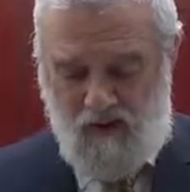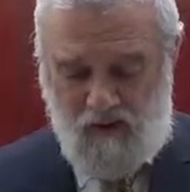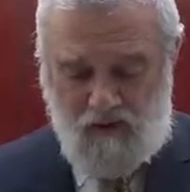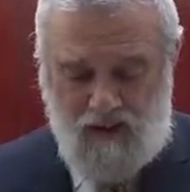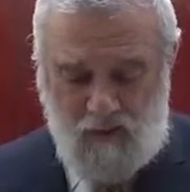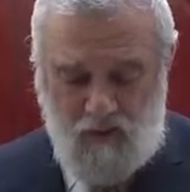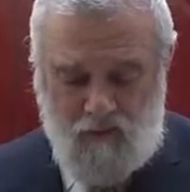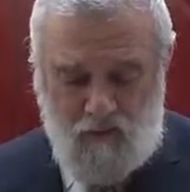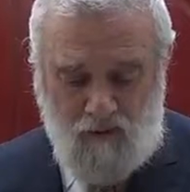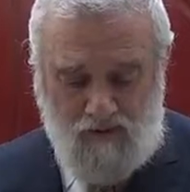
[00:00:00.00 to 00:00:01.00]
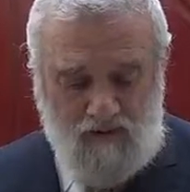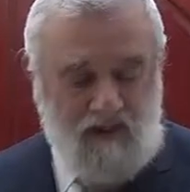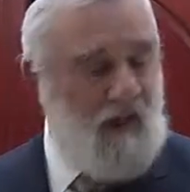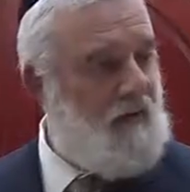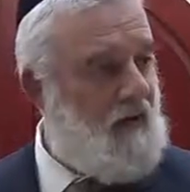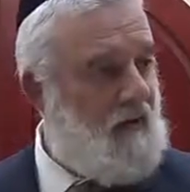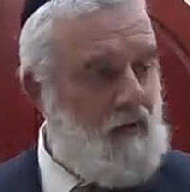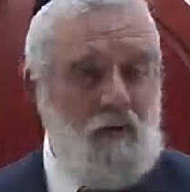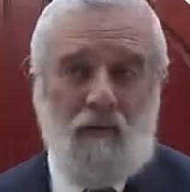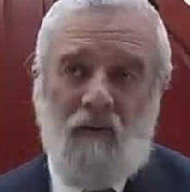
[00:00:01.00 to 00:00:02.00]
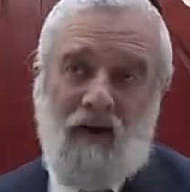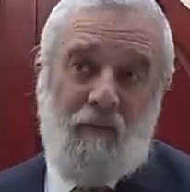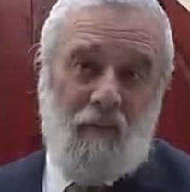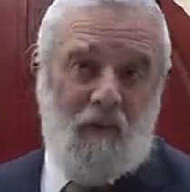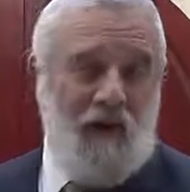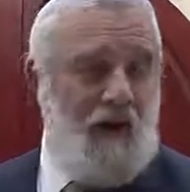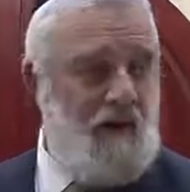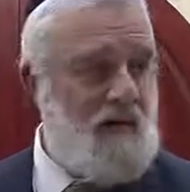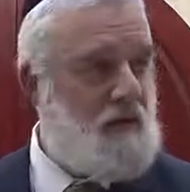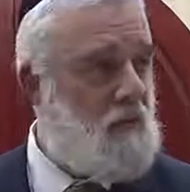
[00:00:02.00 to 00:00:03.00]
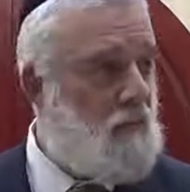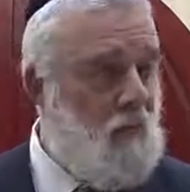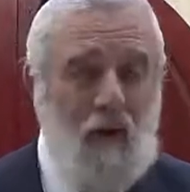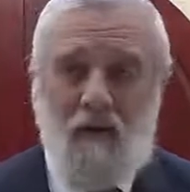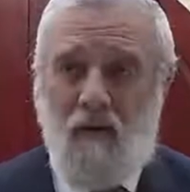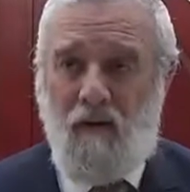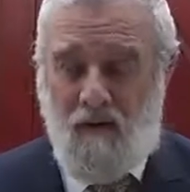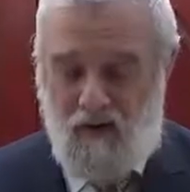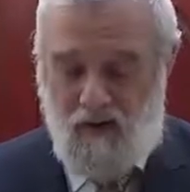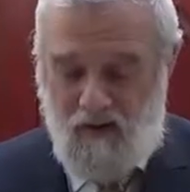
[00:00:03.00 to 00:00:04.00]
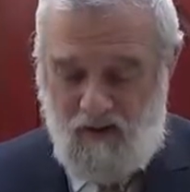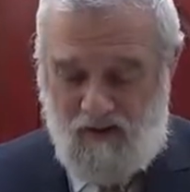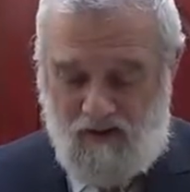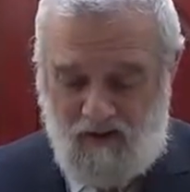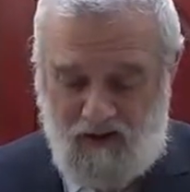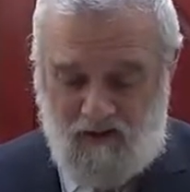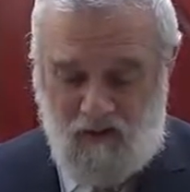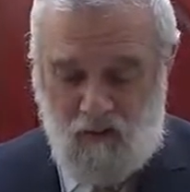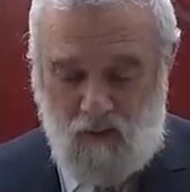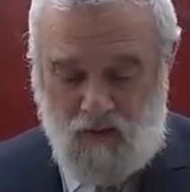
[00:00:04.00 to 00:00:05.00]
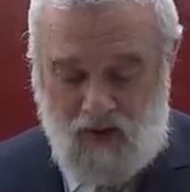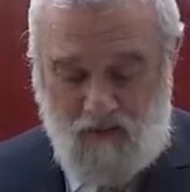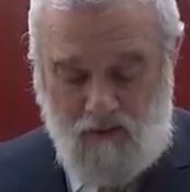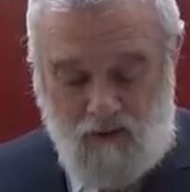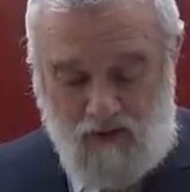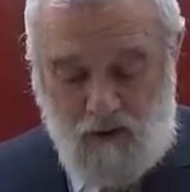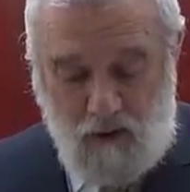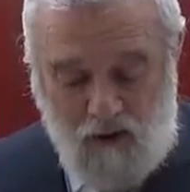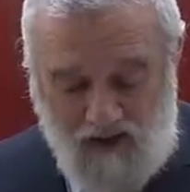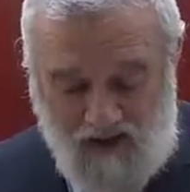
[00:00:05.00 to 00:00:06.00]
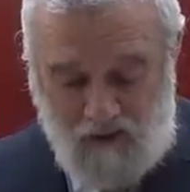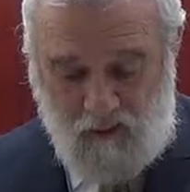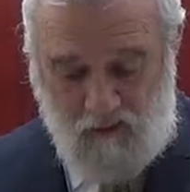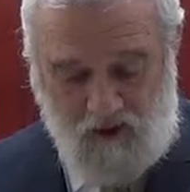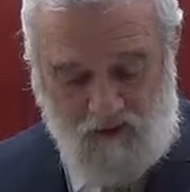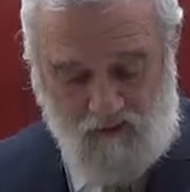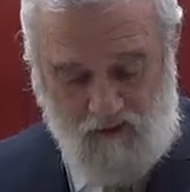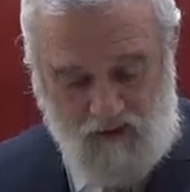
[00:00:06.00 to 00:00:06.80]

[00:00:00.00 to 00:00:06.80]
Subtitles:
So that's why he points this out here too. Again, we're relating this to prayer. He's connecting to Hashem. He's calling out to Hashem.